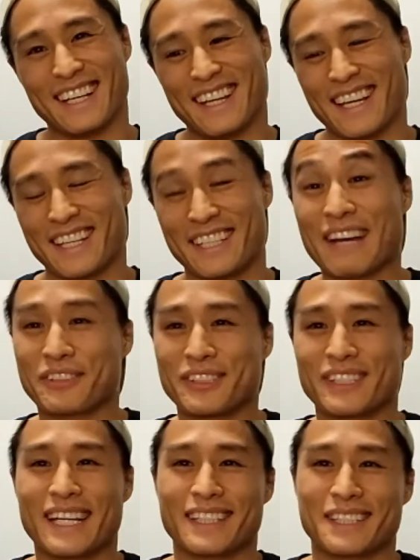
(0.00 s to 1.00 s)
and you have to
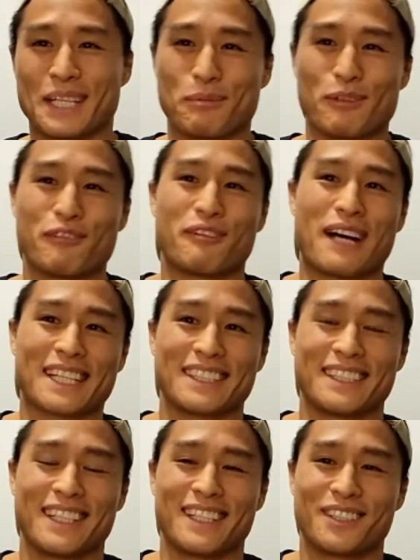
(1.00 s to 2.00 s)
get double
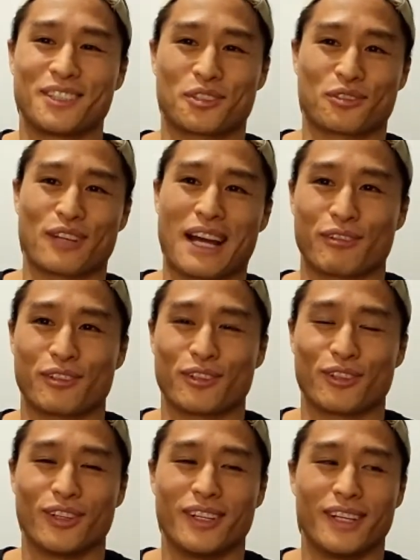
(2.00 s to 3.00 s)
vaccinated to
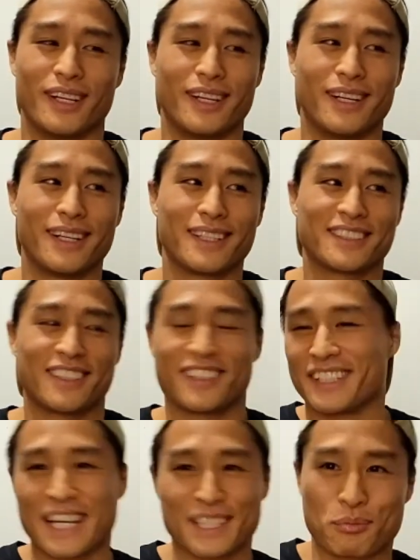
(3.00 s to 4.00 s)
travel to the
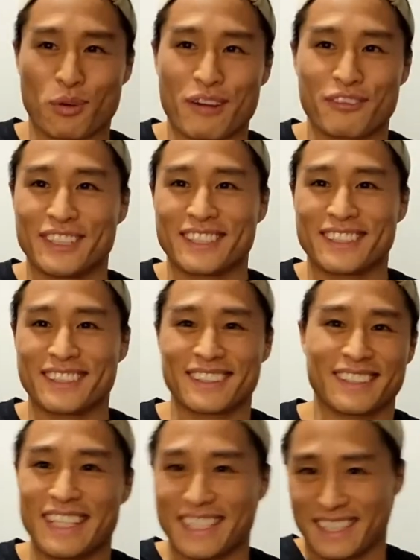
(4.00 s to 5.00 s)
next province,
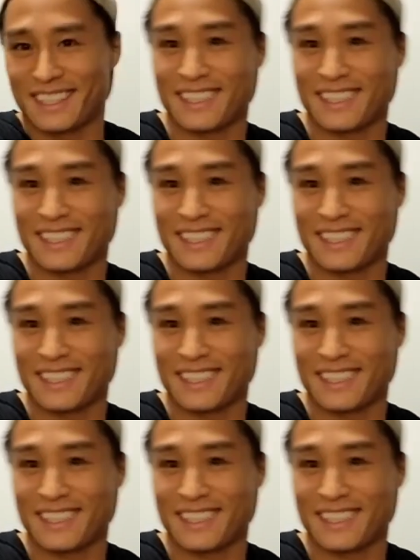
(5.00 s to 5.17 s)
like